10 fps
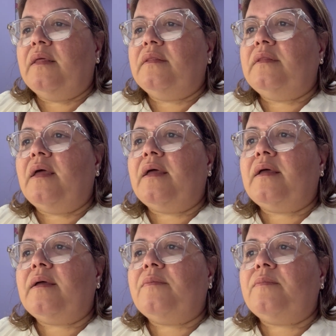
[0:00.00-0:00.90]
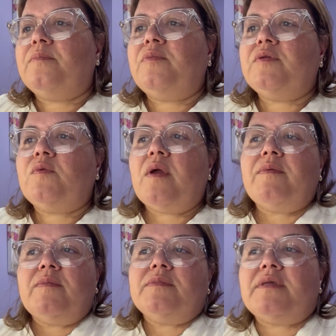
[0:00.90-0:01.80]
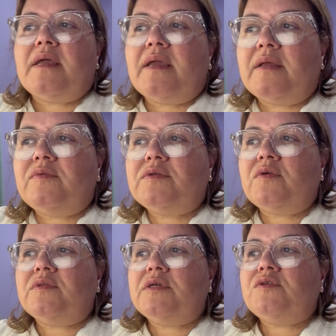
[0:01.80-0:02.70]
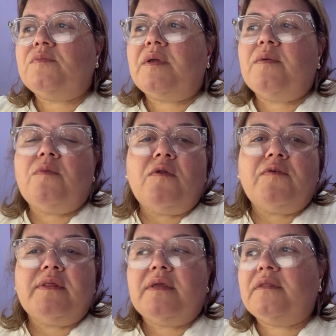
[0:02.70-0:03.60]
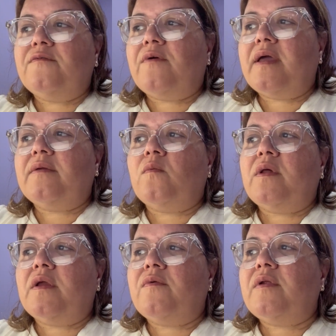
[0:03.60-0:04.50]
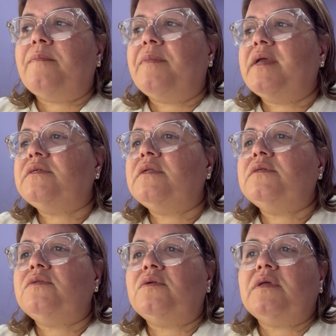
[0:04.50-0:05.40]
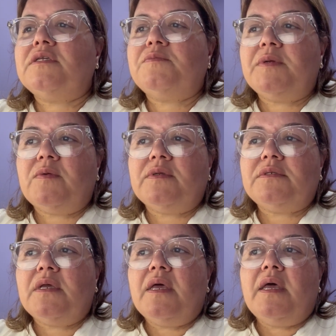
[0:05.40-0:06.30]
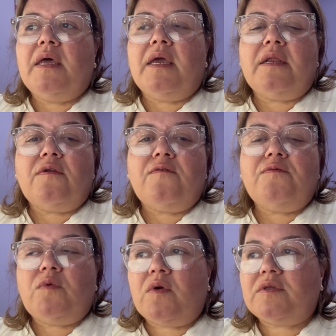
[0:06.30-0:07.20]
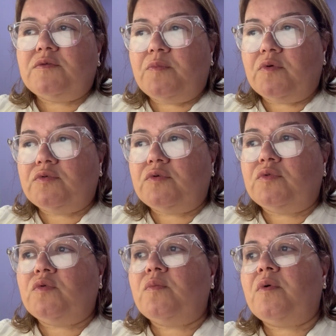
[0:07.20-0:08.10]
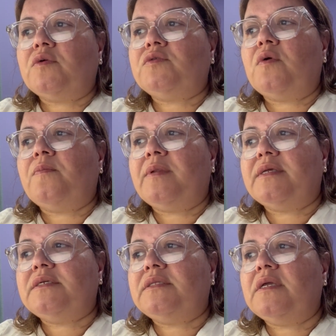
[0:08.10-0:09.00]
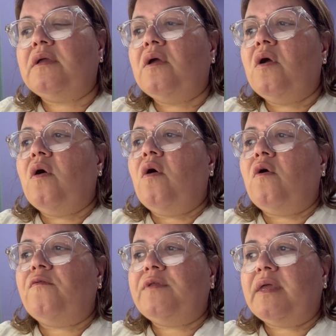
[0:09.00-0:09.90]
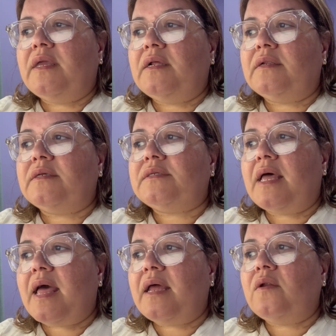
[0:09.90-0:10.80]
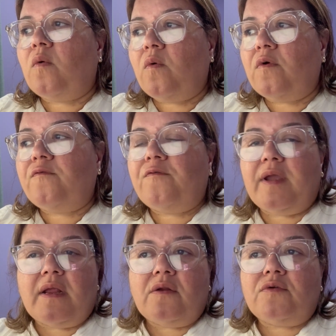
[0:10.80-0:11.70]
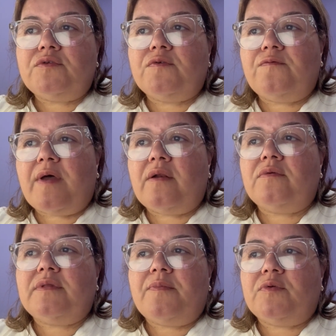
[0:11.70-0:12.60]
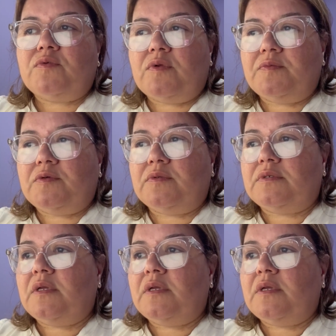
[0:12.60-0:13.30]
The prescribing psychiatrist condition may involve identifying whatever a patient is not experiencing enough drug exposure, too much complexity of the illness, and or failures to follow the prescriptions.